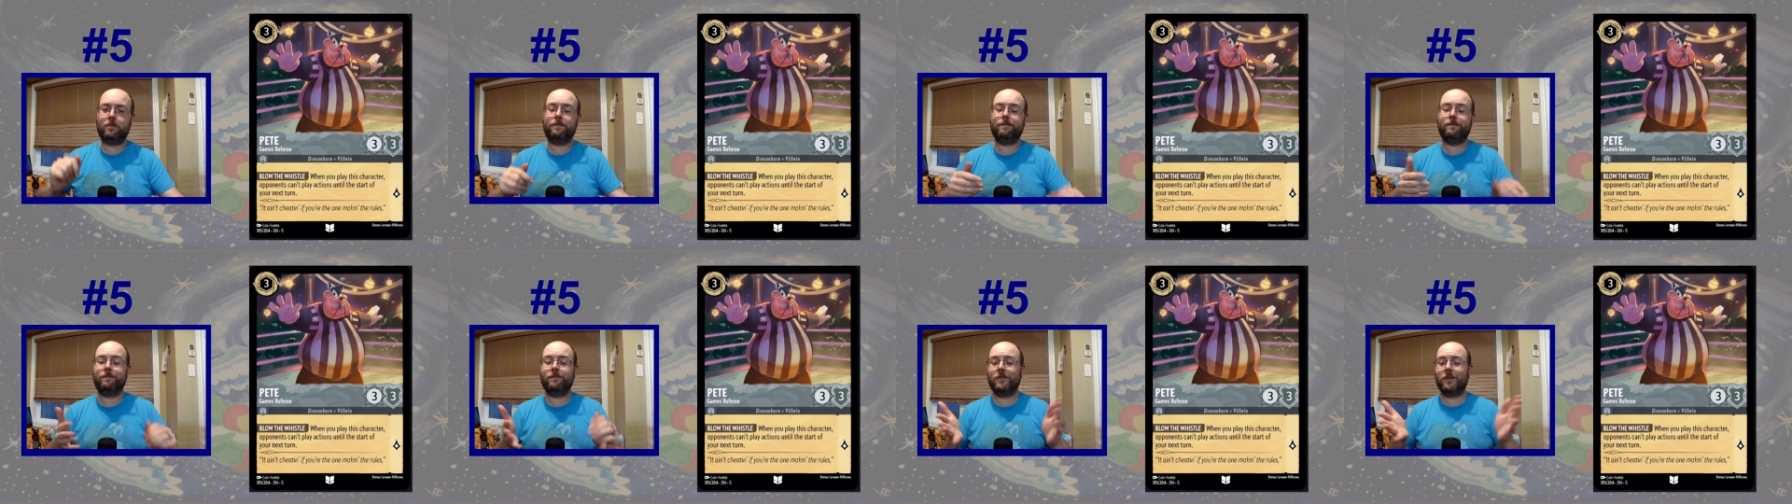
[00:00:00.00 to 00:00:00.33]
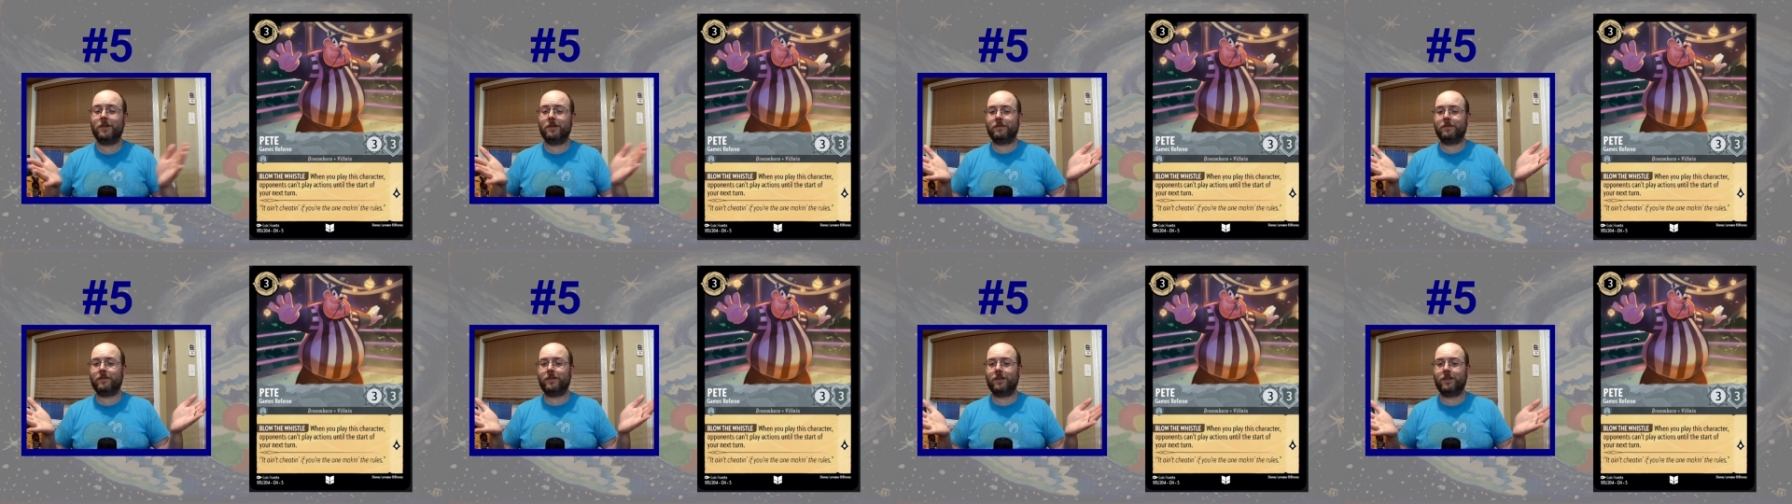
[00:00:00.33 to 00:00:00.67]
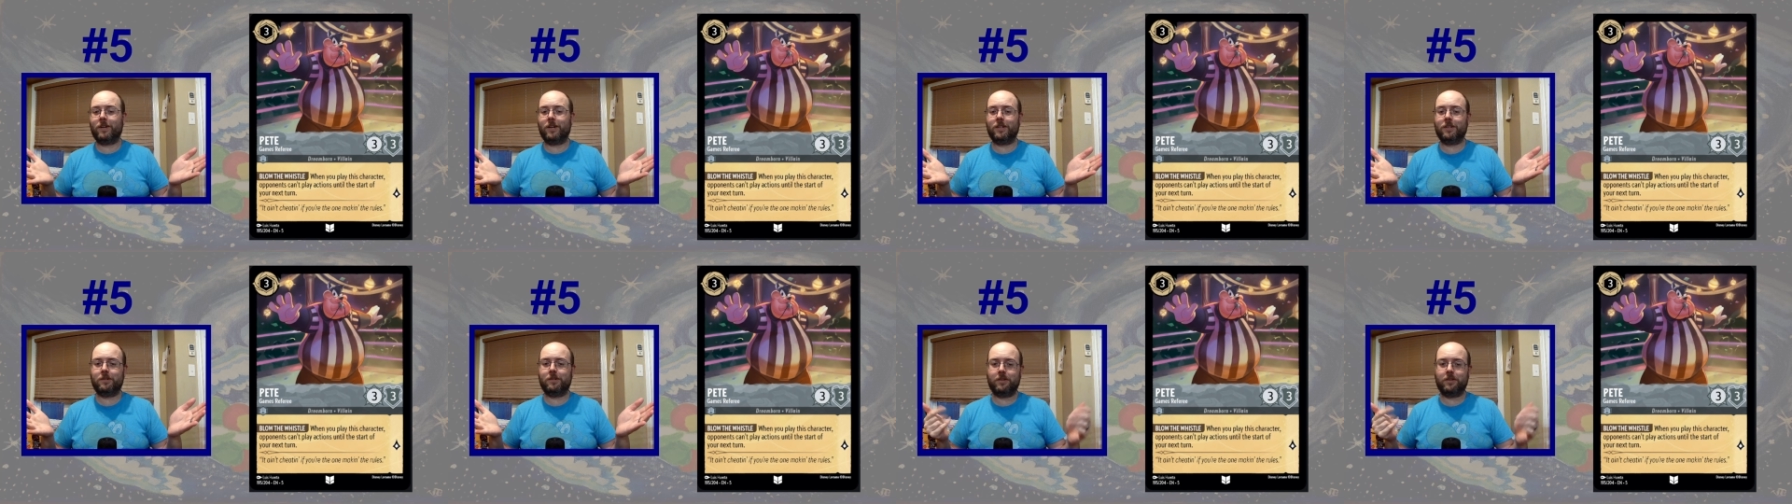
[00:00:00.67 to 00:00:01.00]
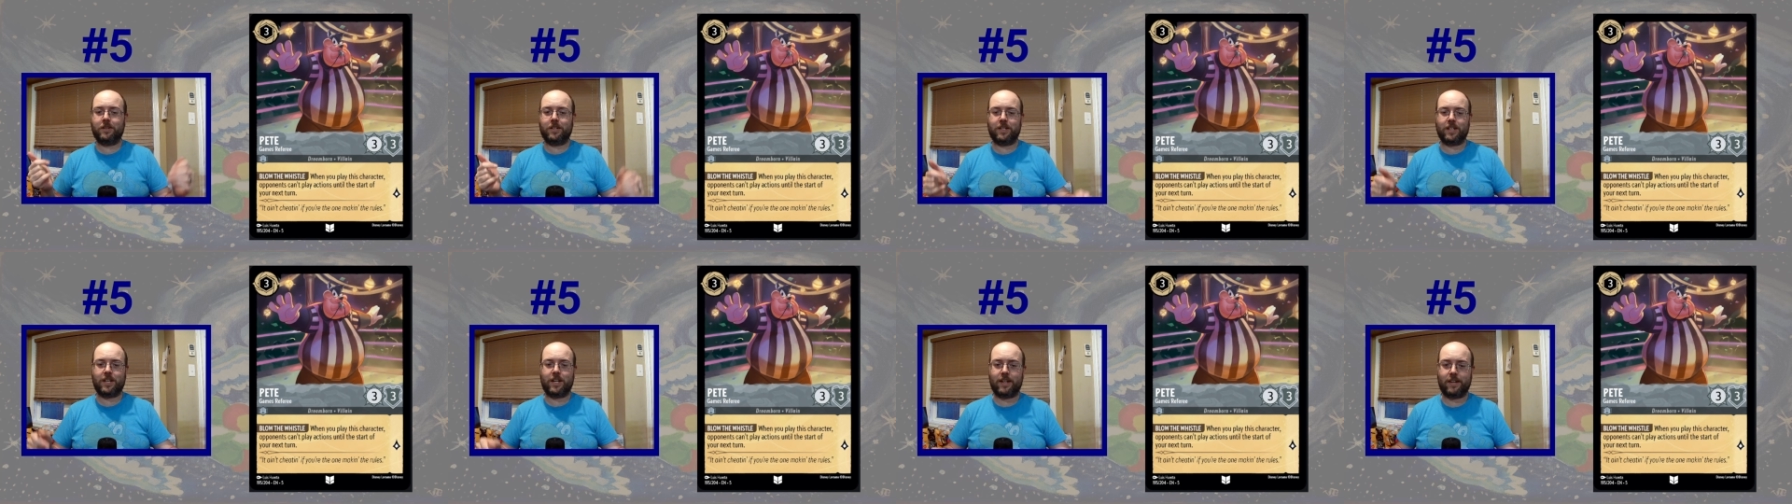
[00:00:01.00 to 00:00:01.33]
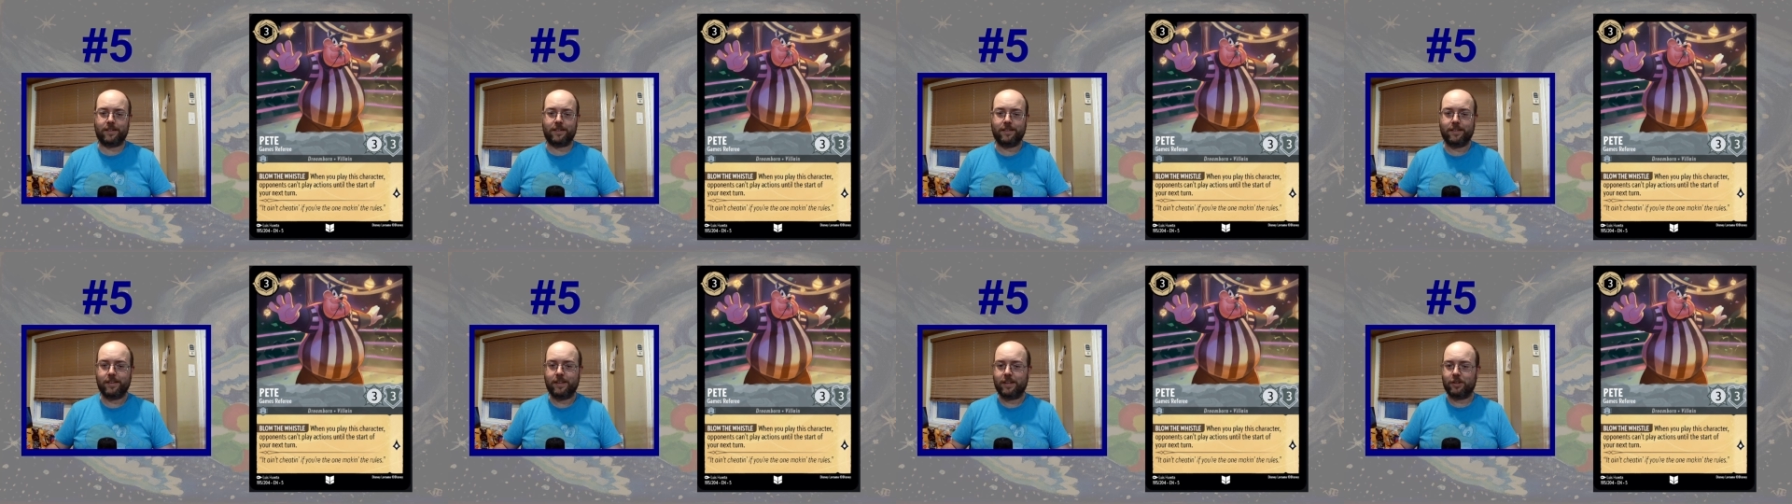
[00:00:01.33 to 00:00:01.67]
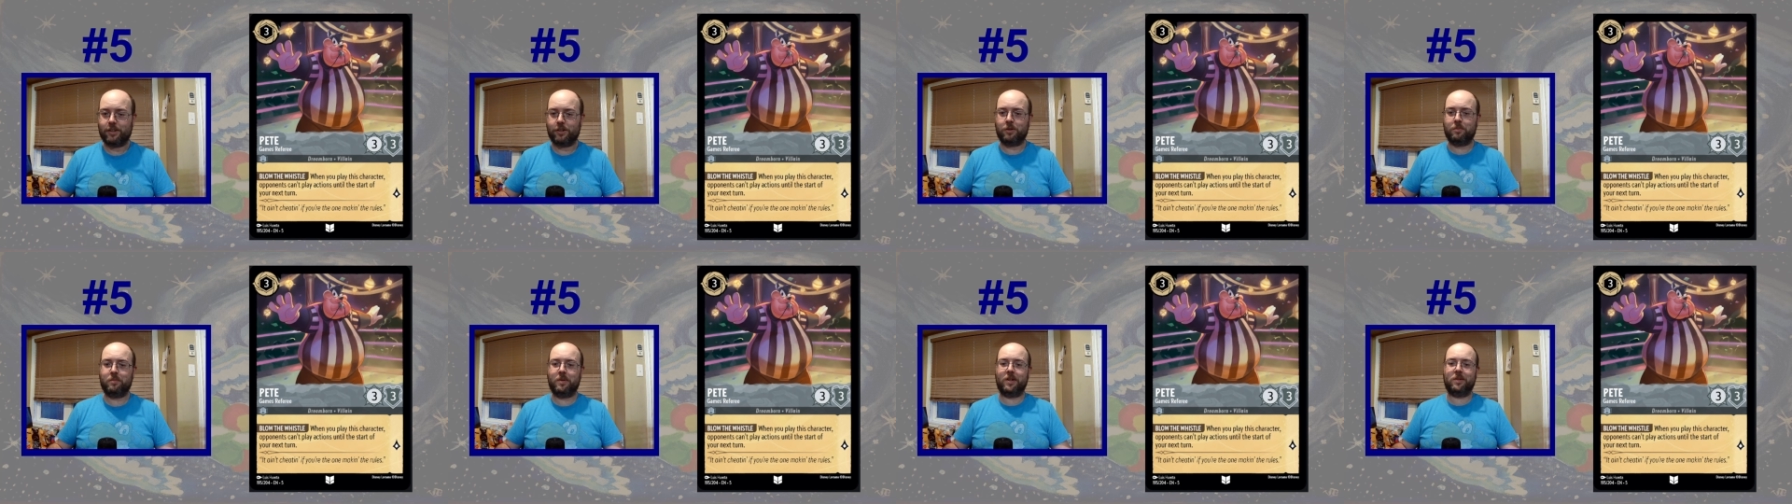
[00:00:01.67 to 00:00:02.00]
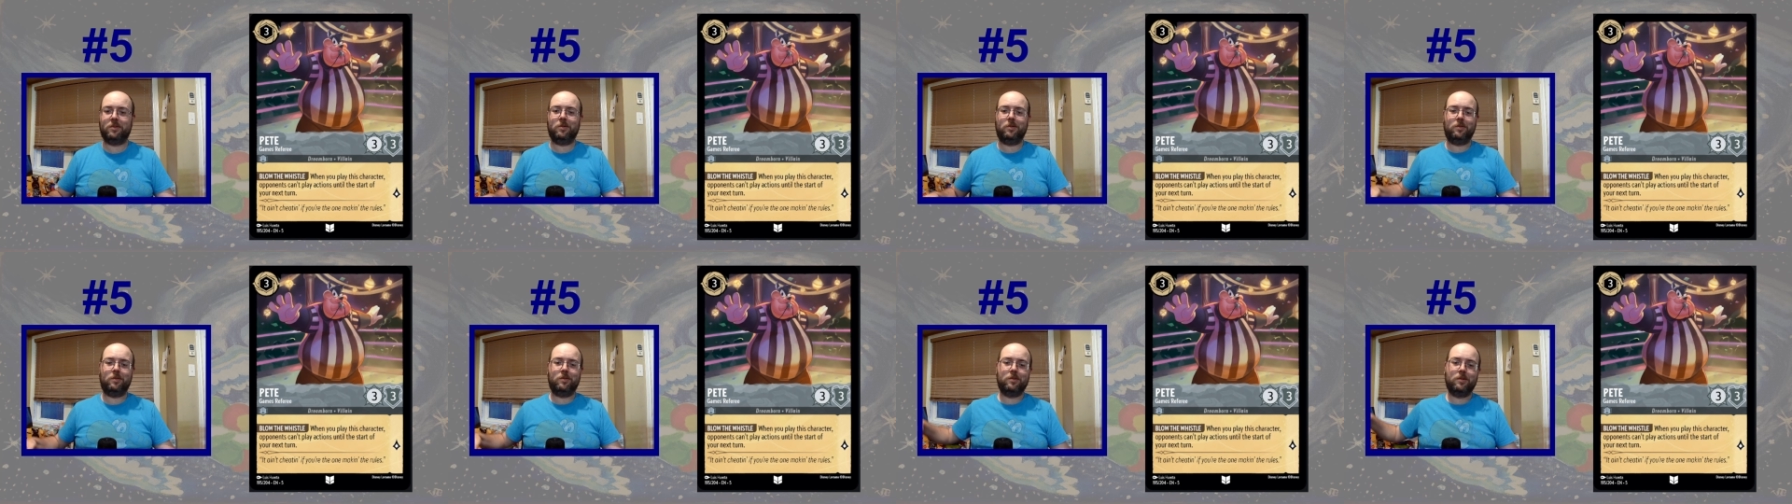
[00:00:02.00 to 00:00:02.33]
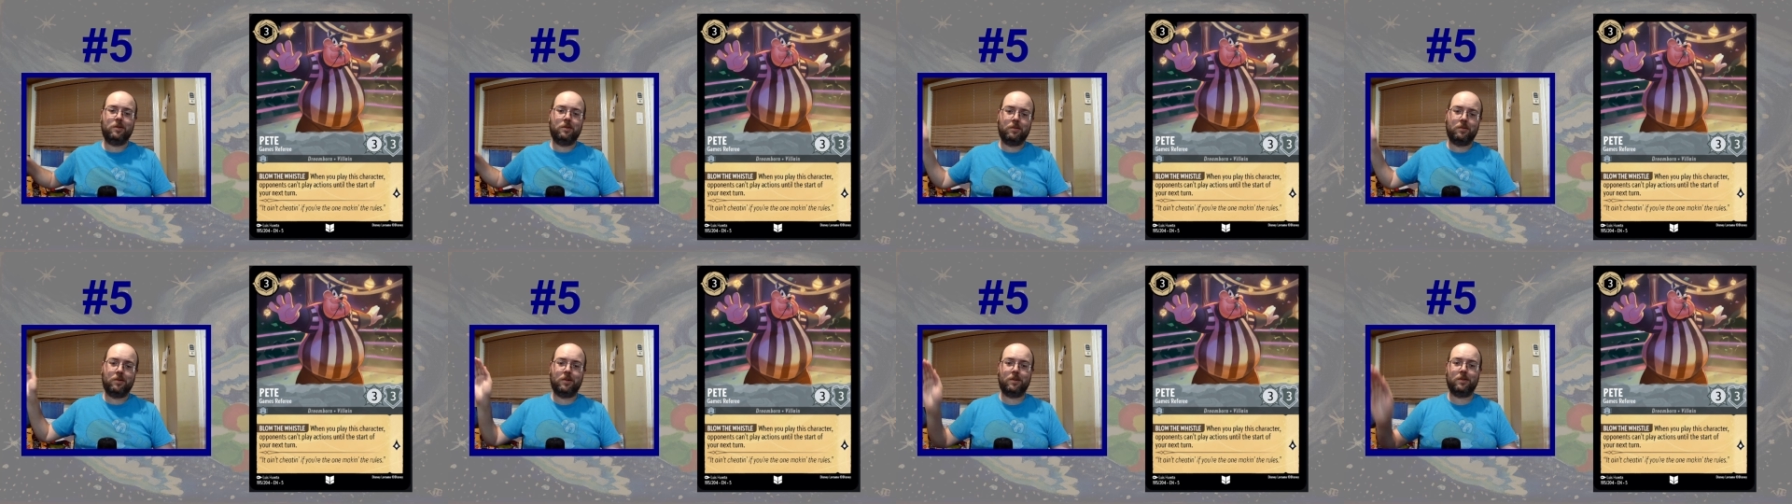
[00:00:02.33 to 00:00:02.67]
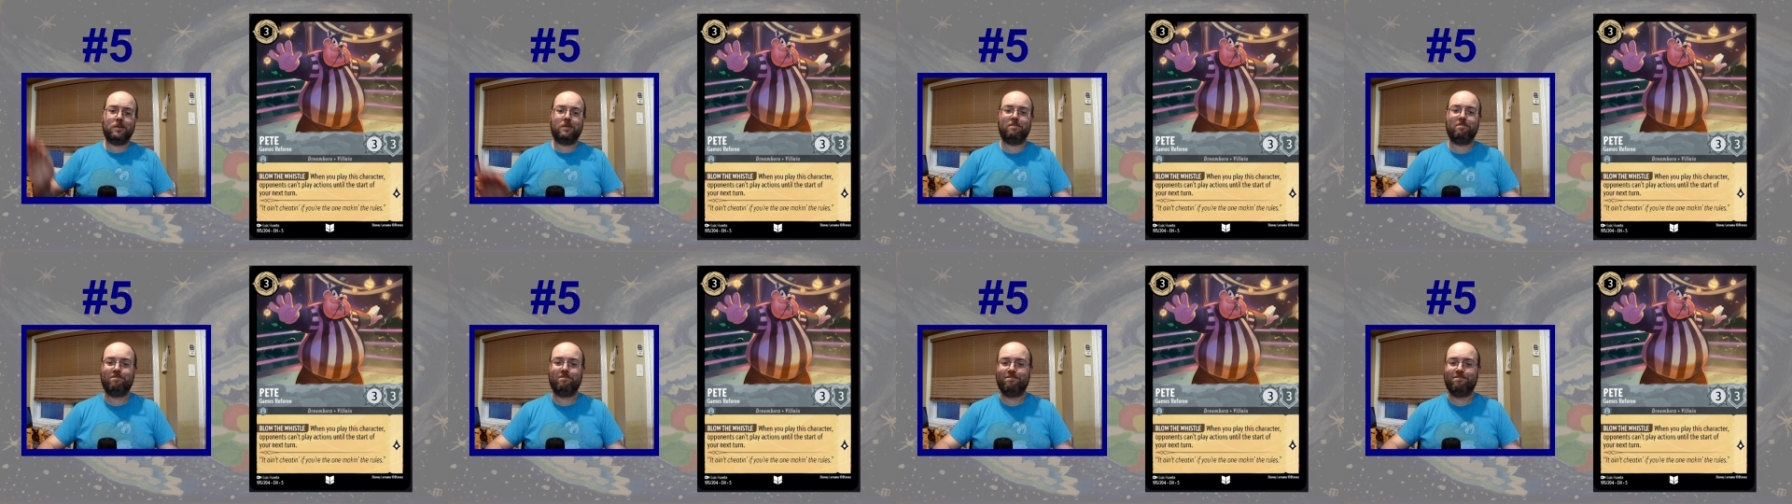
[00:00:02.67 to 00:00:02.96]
No, you're not doing that. You're about to whole new world?